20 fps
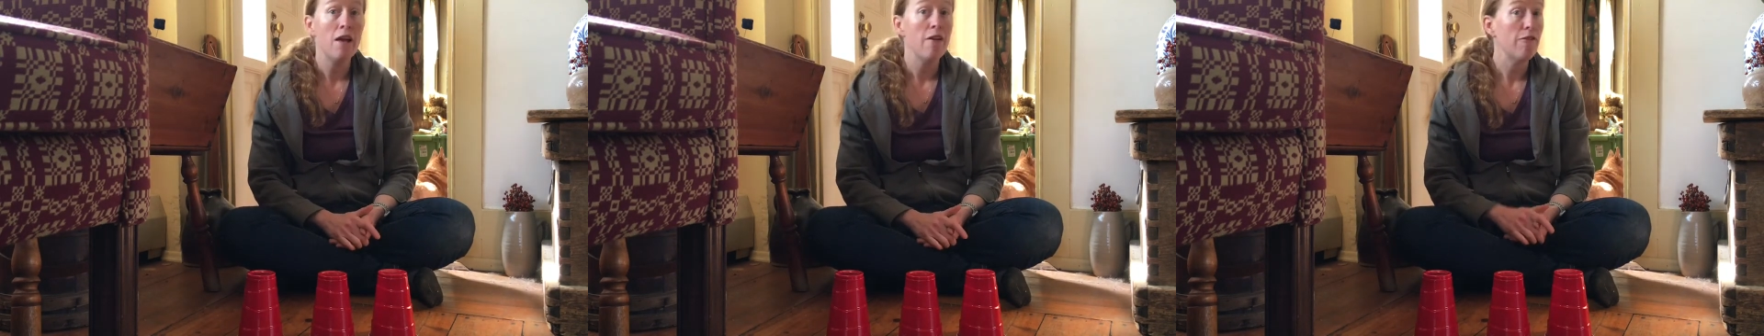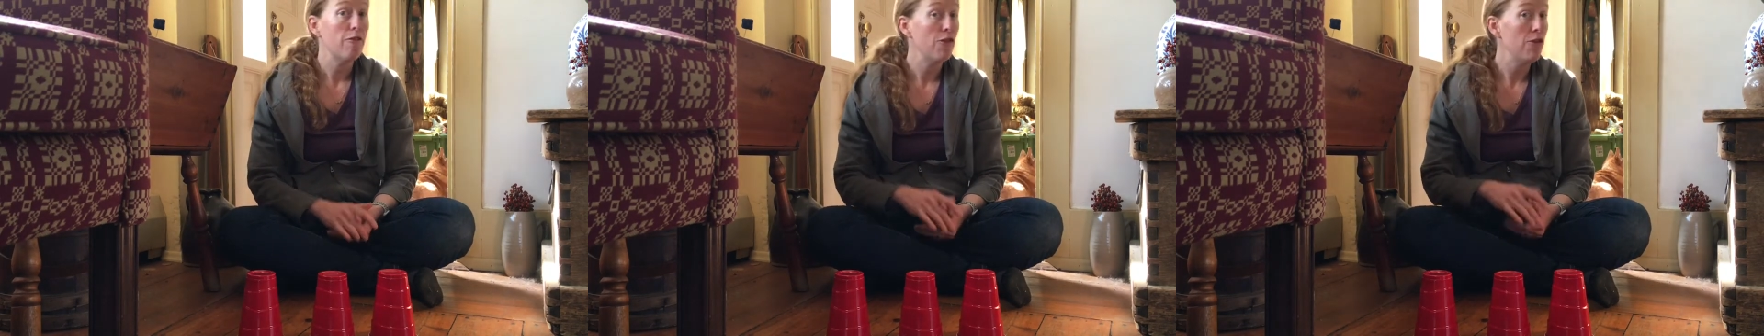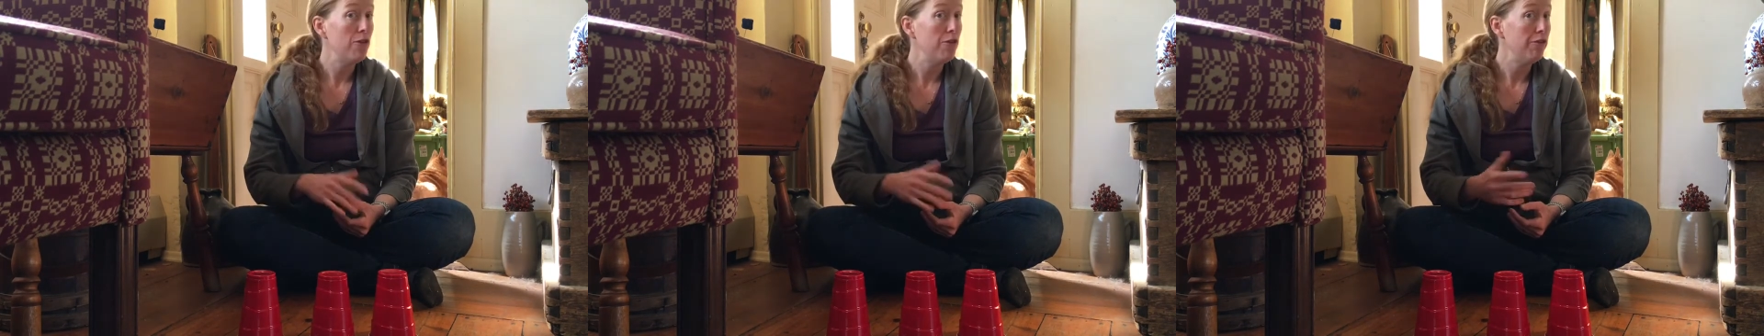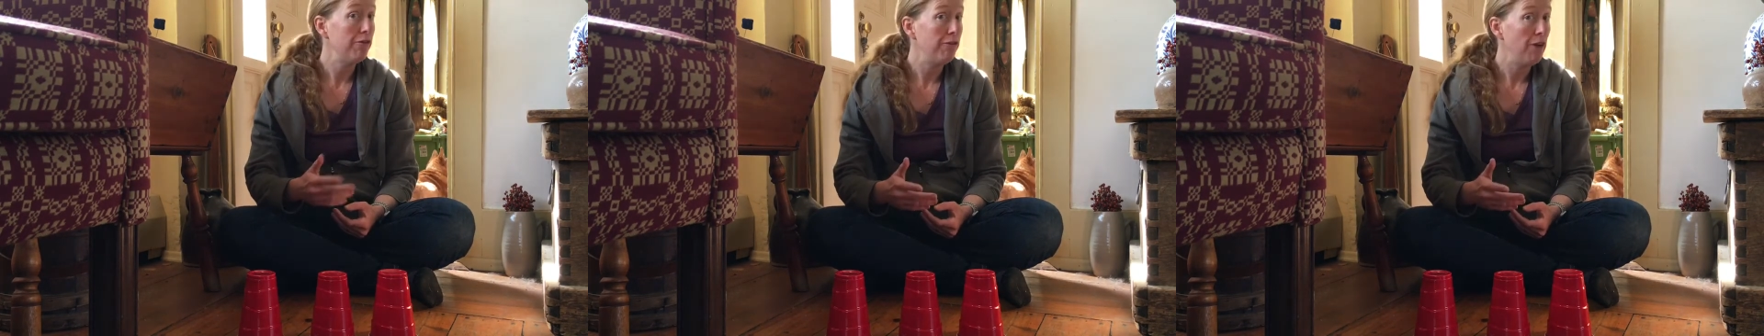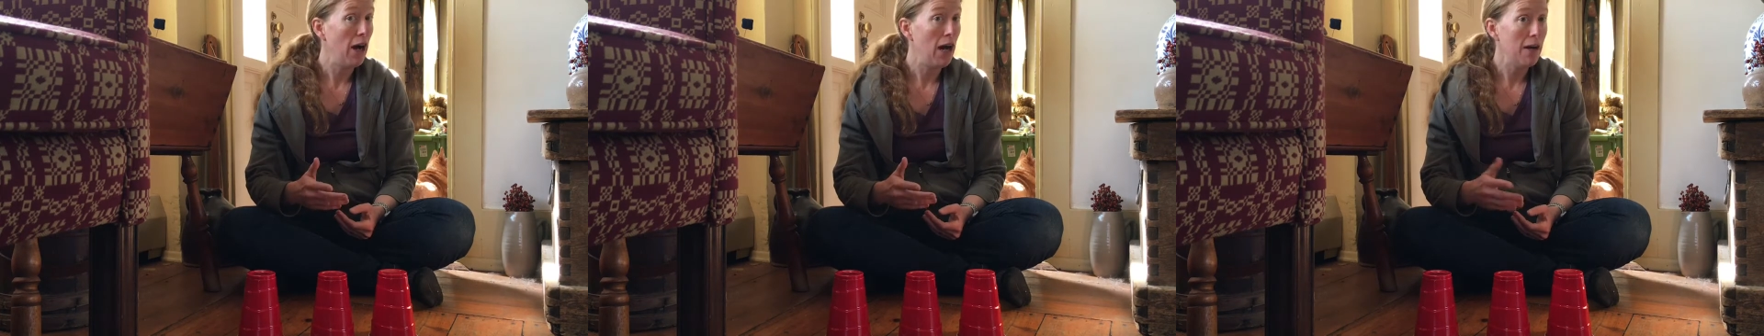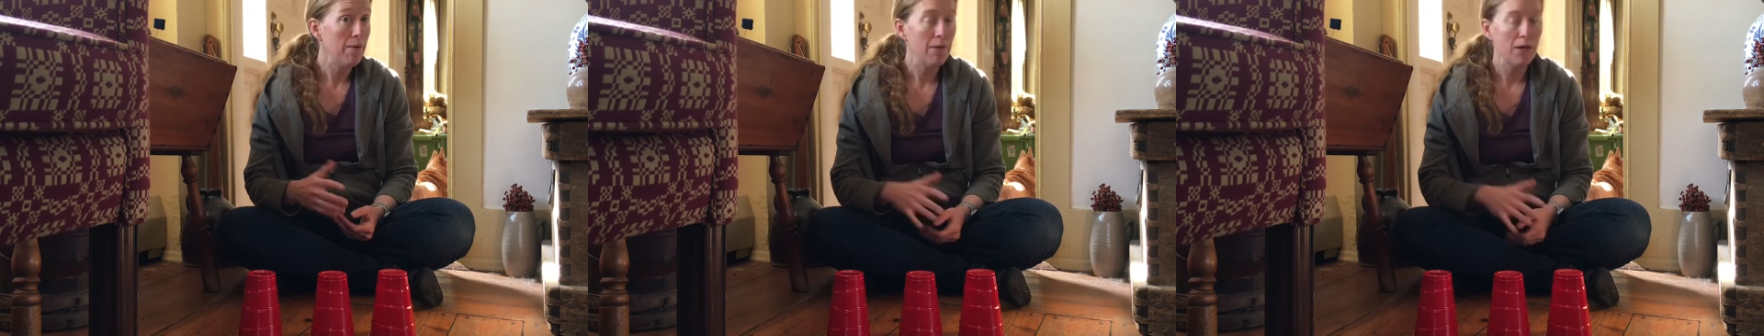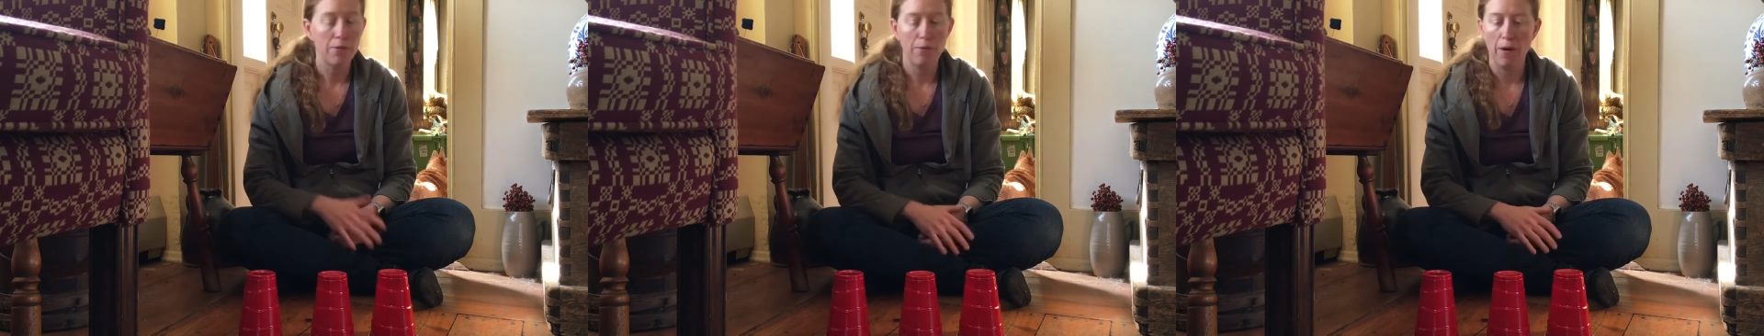For the
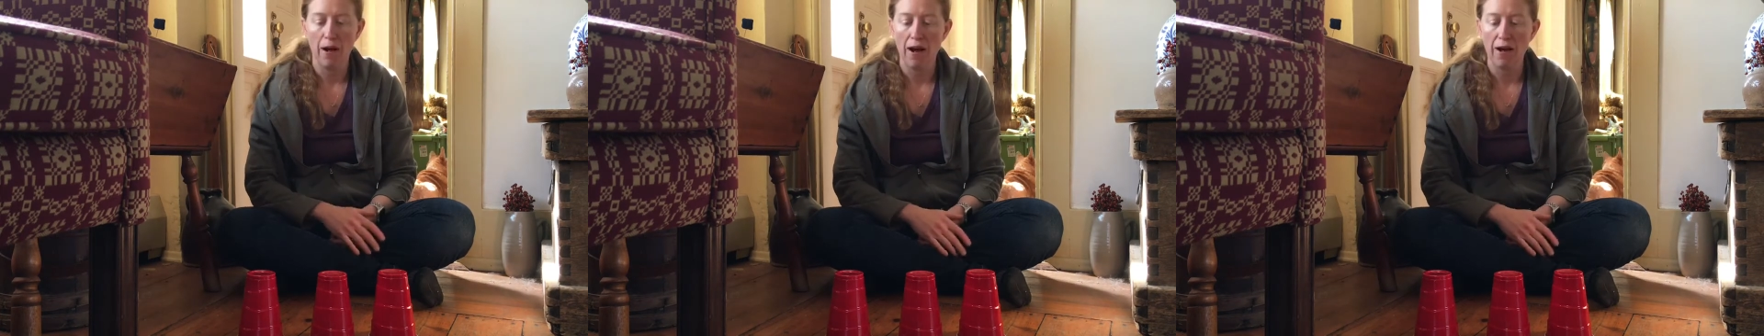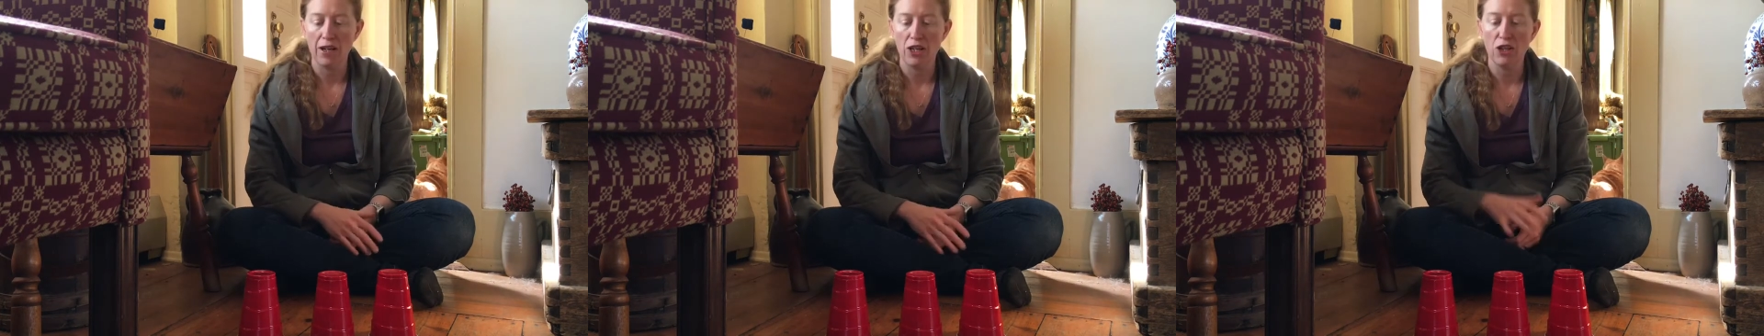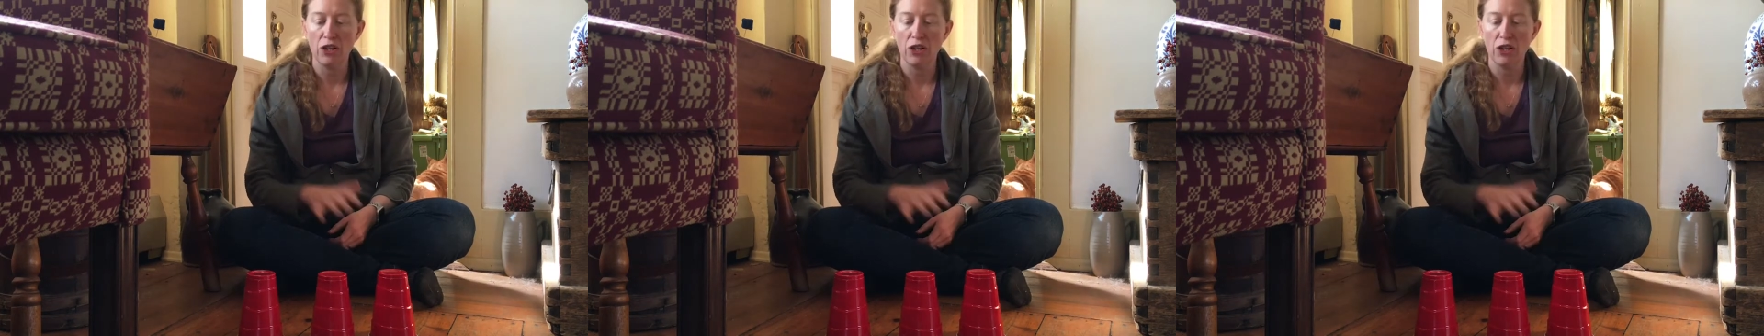farmer part,